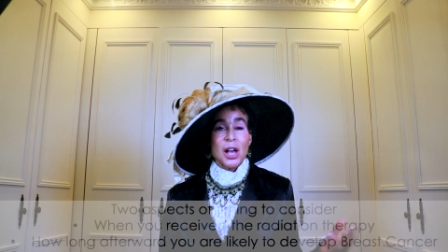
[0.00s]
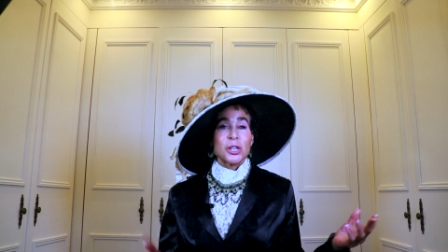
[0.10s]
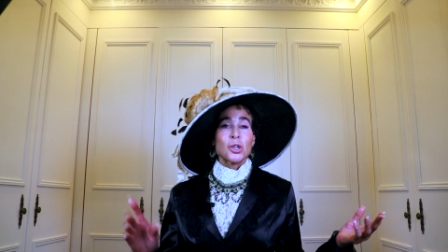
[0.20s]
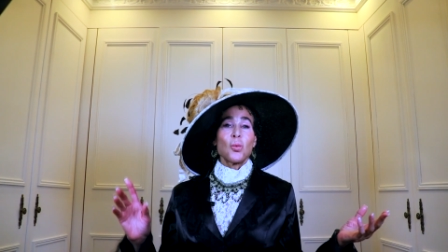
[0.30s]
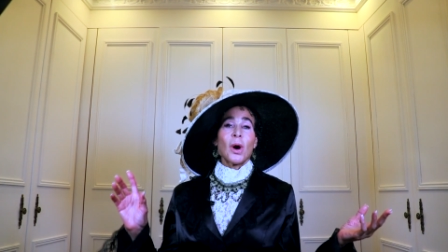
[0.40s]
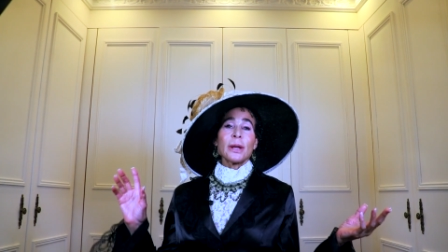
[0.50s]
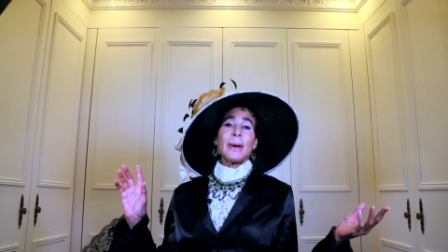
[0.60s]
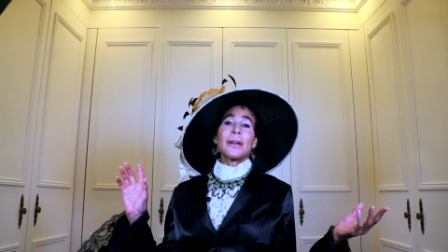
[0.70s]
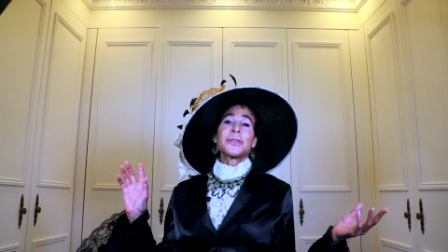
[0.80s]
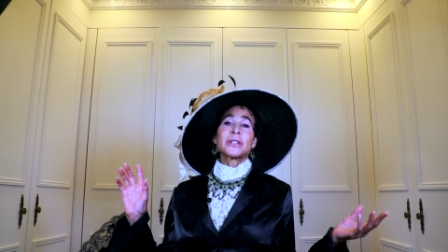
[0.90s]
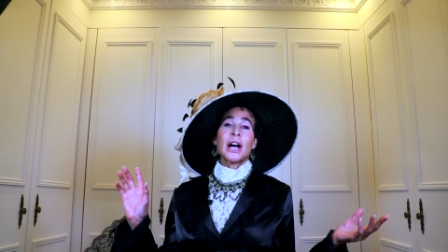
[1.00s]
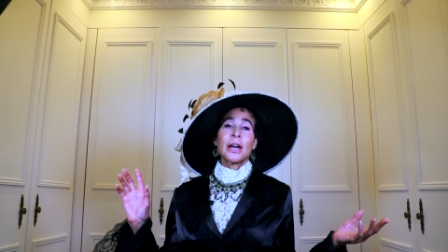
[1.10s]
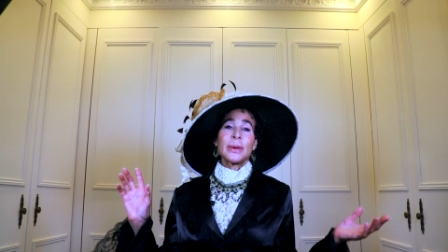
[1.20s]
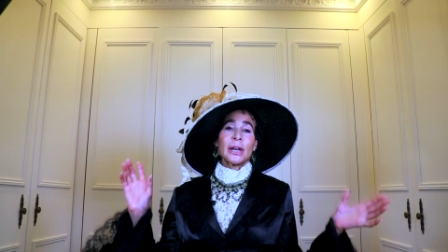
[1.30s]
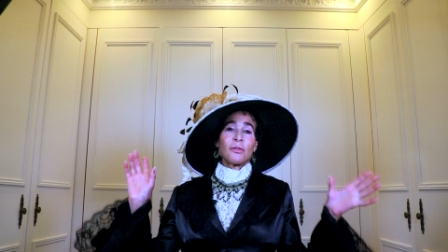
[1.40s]
So what about the
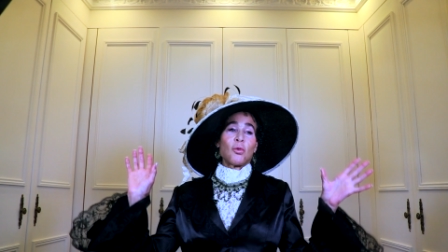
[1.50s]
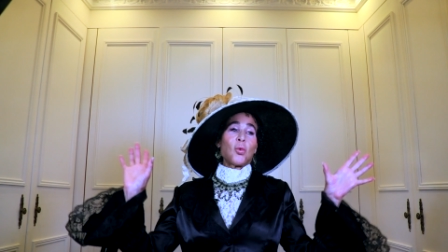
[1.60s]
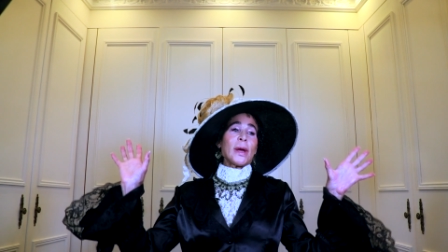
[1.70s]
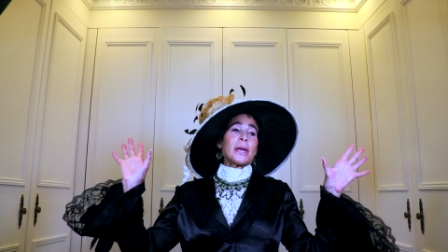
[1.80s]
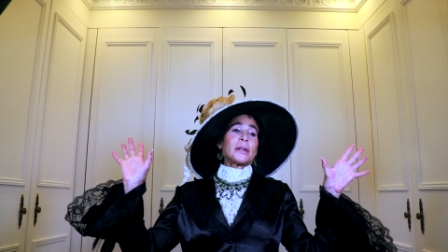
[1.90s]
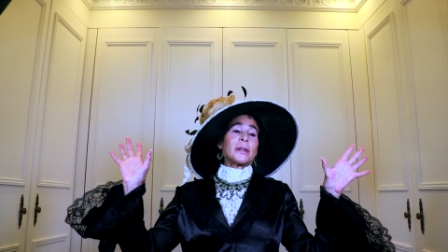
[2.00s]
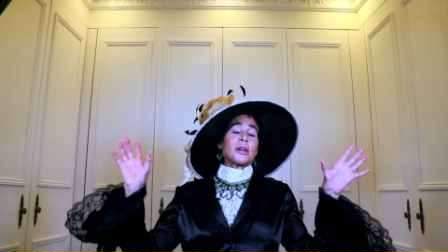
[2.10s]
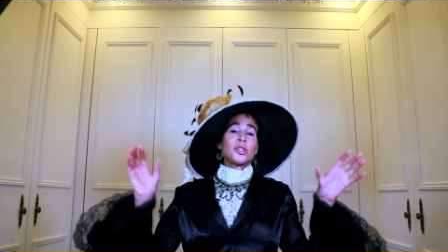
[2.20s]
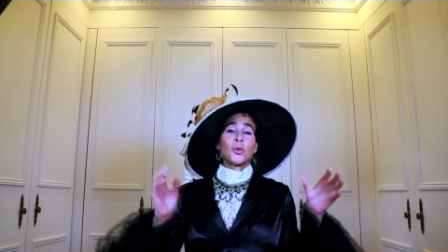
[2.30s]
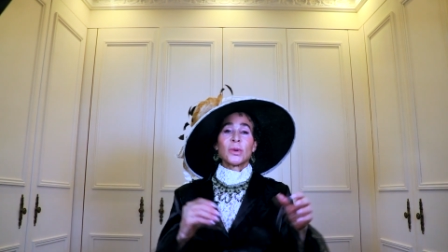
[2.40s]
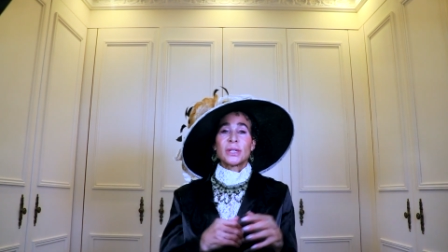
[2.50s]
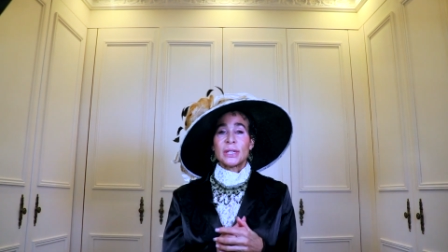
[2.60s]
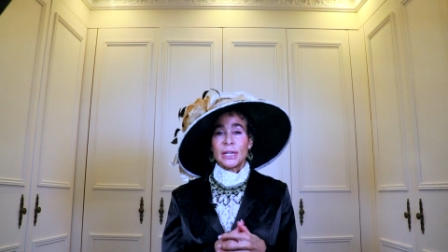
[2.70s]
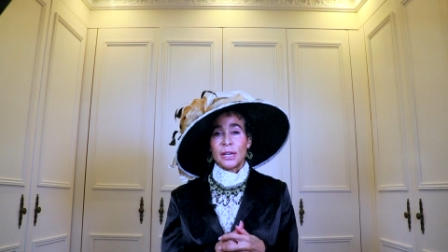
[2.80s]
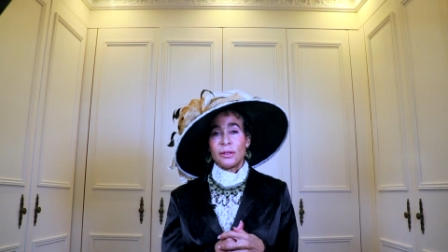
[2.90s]
timing of when you
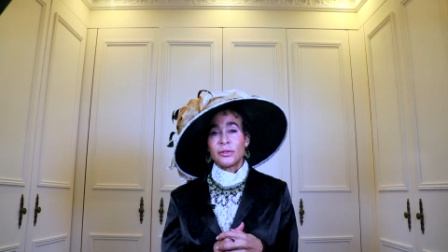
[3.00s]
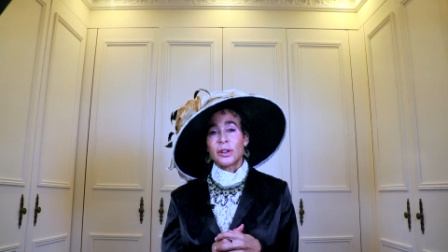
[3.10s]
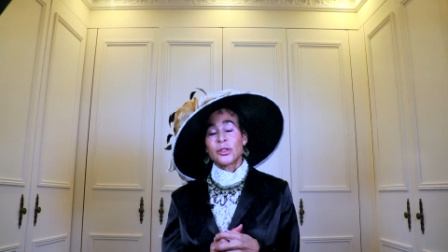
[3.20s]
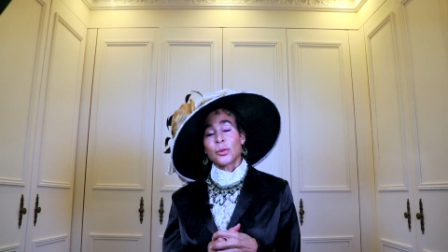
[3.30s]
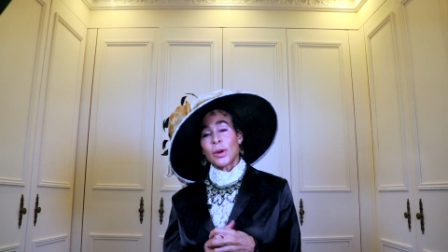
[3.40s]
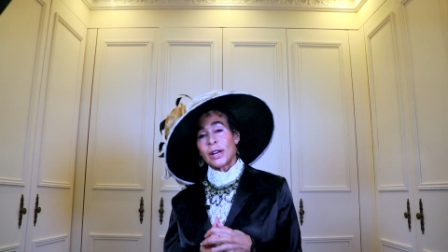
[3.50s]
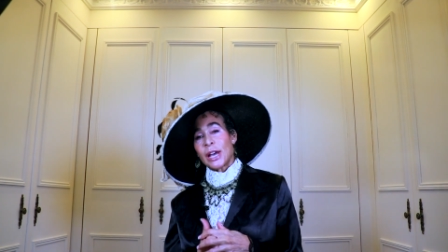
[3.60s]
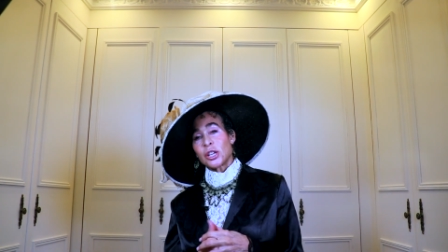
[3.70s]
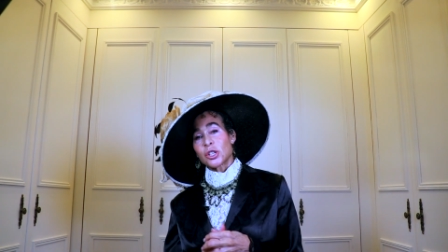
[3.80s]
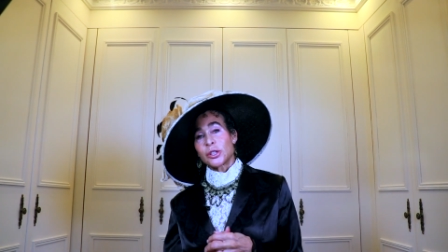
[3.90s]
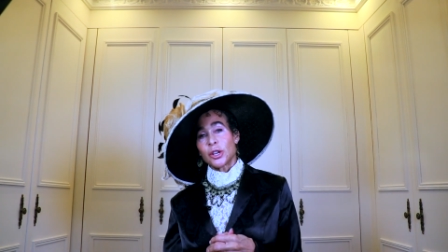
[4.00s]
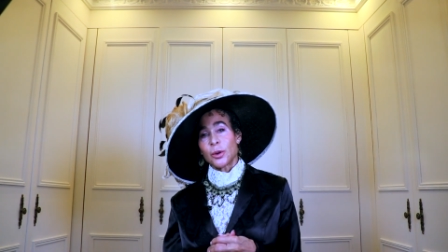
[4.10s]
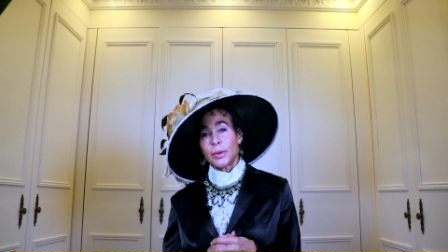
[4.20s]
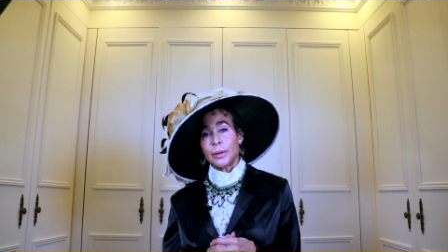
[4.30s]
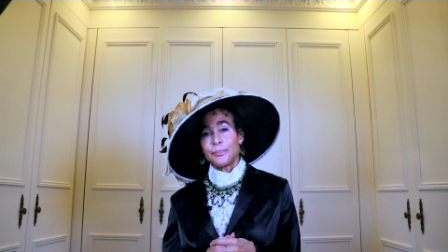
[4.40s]
received the radiation
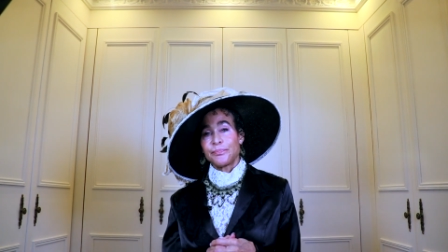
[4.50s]
therapy?